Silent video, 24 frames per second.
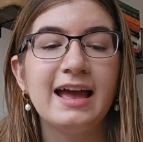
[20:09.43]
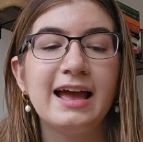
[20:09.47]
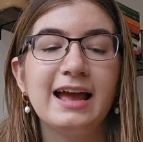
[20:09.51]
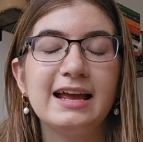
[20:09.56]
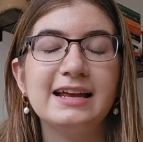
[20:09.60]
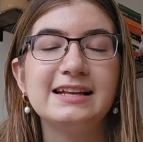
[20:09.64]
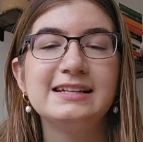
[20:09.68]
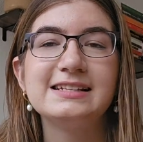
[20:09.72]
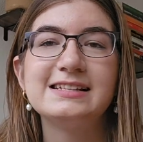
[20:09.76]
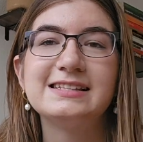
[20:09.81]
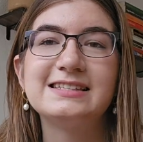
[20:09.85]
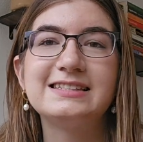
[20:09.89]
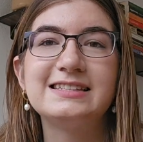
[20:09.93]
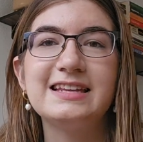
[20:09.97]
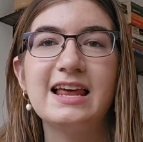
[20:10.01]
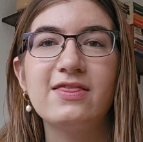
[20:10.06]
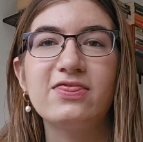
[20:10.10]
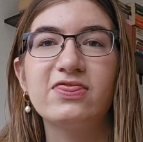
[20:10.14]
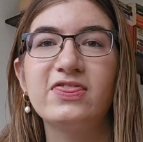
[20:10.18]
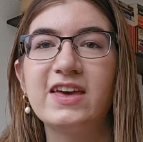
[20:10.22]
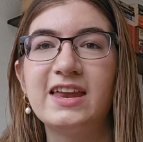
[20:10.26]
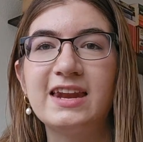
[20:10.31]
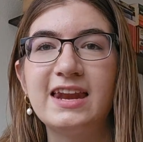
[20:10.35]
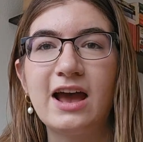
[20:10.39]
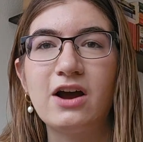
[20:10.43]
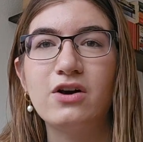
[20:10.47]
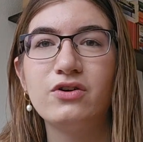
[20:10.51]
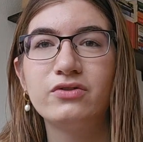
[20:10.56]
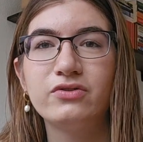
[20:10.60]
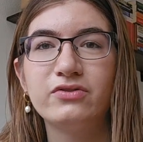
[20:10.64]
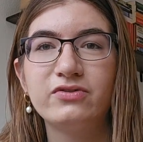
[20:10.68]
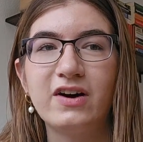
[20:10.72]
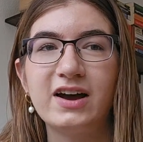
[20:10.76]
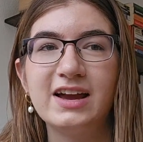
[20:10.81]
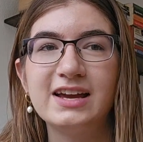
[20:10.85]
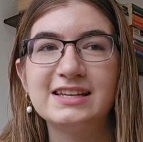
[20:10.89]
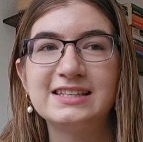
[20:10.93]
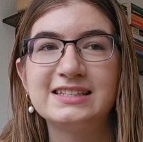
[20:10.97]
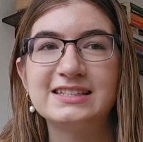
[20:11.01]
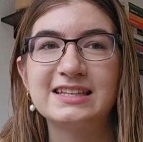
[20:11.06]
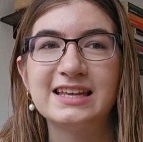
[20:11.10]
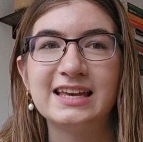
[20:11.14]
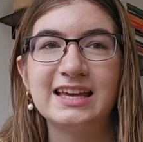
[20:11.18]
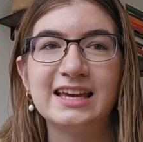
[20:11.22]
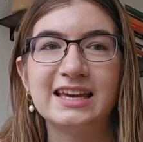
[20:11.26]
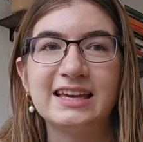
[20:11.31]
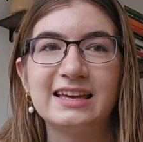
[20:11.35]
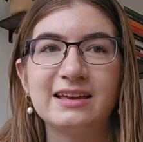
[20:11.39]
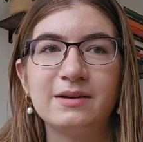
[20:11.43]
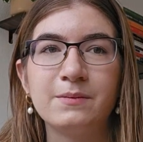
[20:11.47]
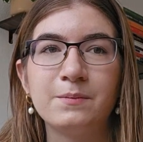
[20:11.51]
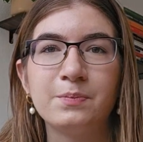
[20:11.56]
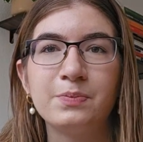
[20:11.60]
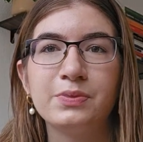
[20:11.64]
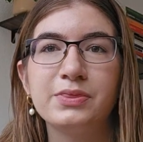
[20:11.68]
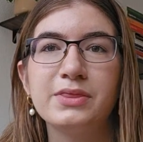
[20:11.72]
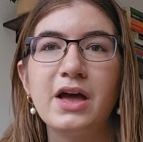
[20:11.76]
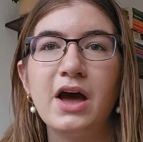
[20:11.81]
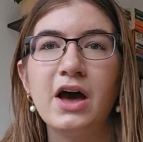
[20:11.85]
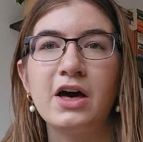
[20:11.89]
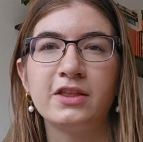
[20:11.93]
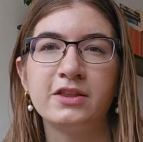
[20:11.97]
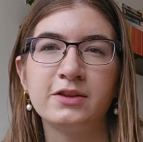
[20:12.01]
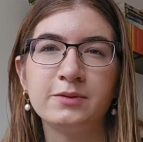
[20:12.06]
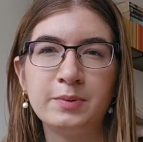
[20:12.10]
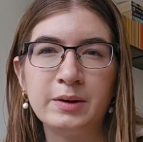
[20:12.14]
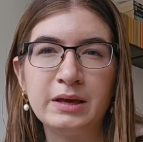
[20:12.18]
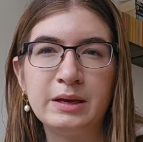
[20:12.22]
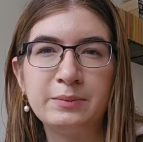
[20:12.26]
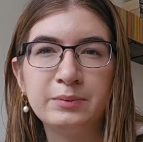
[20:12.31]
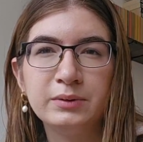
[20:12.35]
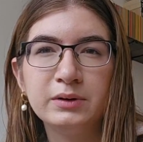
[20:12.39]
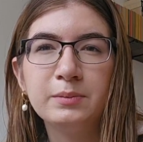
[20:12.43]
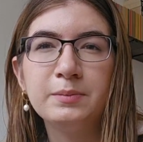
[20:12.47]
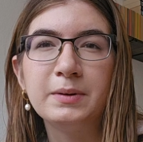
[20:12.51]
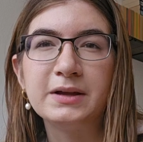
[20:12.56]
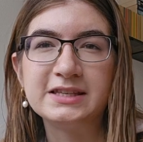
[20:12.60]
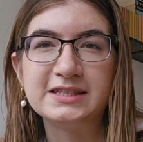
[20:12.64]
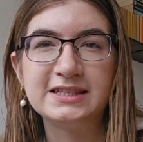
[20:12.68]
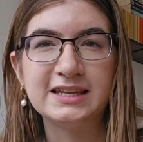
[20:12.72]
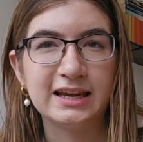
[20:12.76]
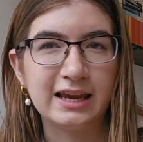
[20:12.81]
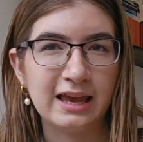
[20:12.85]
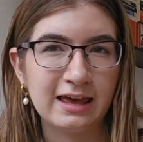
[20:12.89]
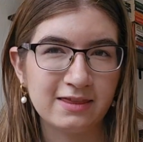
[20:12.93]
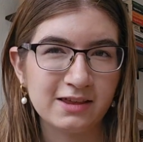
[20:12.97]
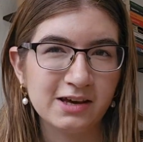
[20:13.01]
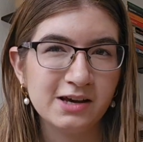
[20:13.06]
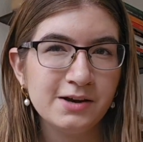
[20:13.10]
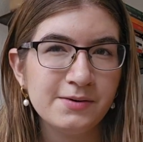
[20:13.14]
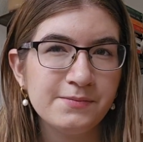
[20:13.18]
Instead, they're now fighting other people, but together.